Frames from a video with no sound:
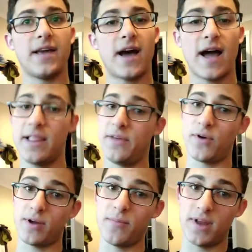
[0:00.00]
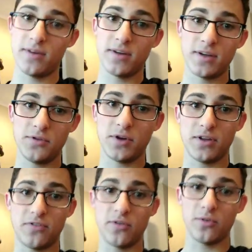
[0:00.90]
highly recommend you
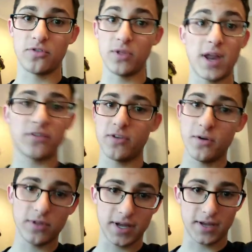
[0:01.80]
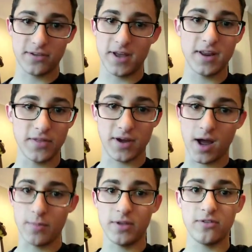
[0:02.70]
guys do. So let us know, like I said, in the
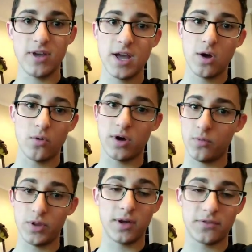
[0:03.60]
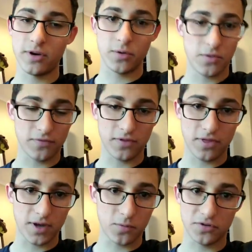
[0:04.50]
comments. Well, we'd love to know what you have to
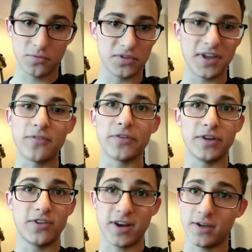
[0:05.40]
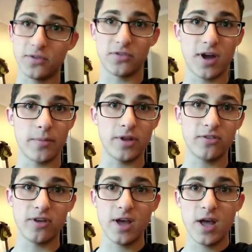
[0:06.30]
think. we will definitely check out those
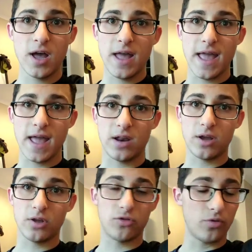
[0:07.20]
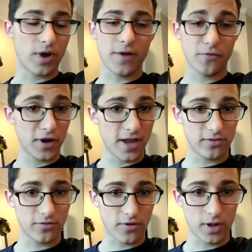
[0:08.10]
comments. And uh, do not
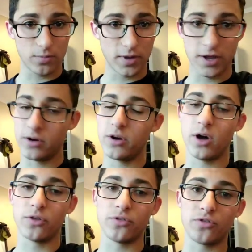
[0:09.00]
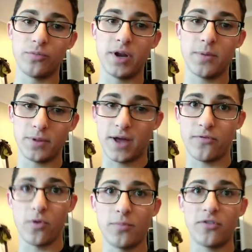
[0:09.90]
forget to follow Blend on all social media
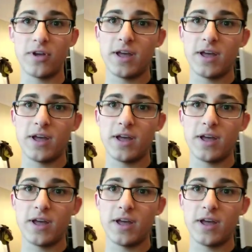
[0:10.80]
platforms.